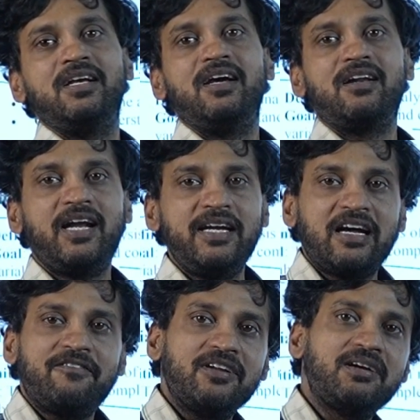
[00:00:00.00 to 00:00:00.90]
Right
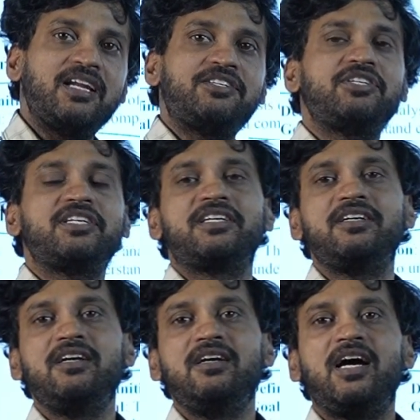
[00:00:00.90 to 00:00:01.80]
after
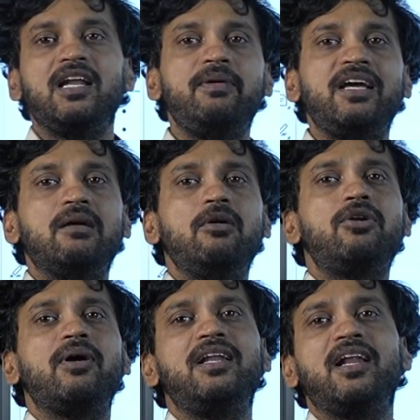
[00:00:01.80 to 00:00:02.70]
clustering, I will be able
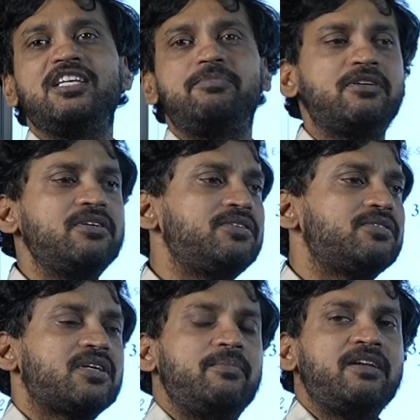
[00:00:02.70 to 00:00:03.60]
to analyze,
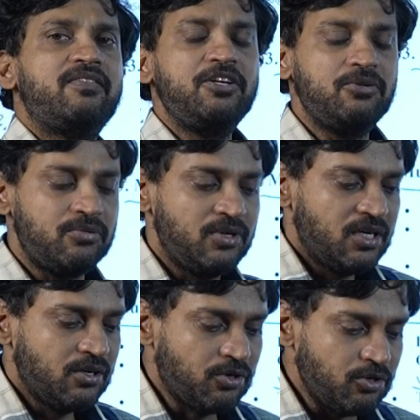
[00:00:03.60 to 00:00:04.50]
because when you
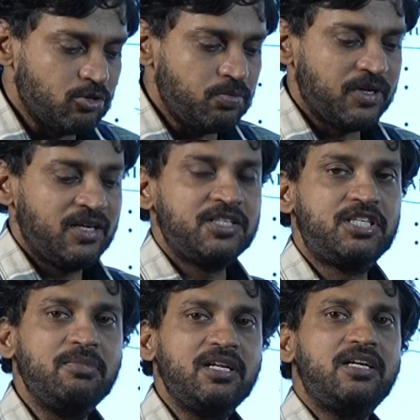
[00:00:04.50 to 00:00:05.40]
group
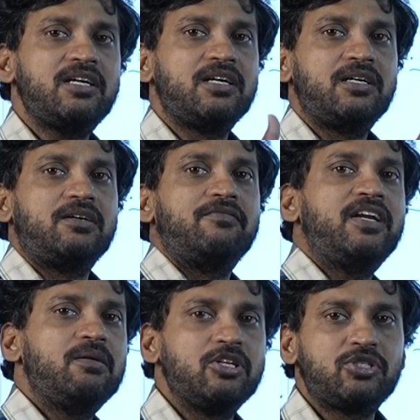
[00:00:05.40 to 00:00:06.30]
similar
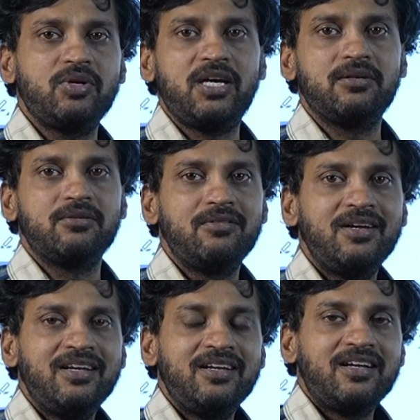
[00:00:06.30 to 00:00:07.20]
variables together,
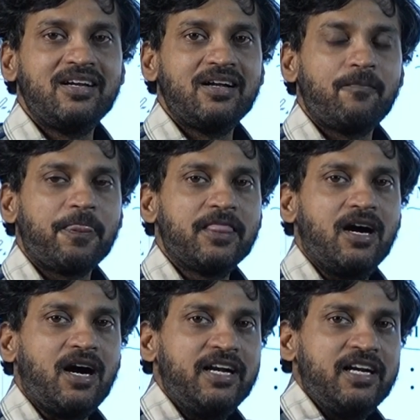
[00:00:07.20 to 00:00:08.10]

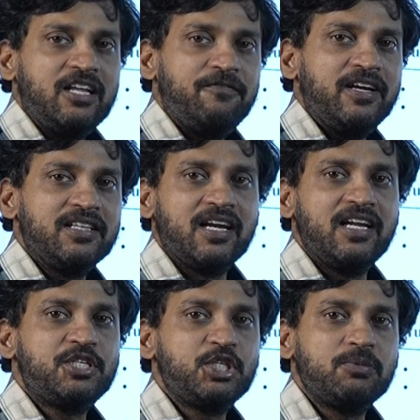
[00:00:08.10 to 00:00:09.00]
the identifying the
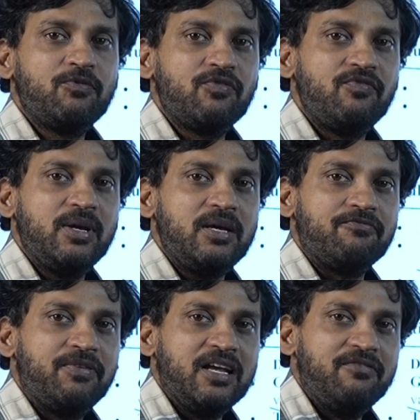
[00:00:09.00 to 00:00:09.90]
relationship would be
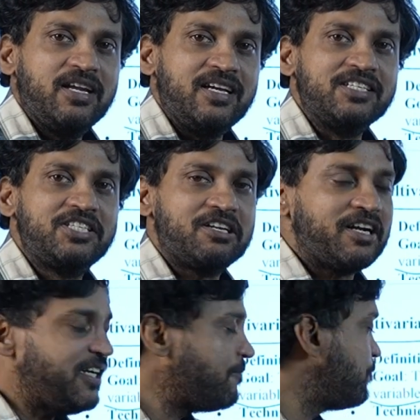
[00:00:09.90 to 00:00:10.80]
very, very easier, right?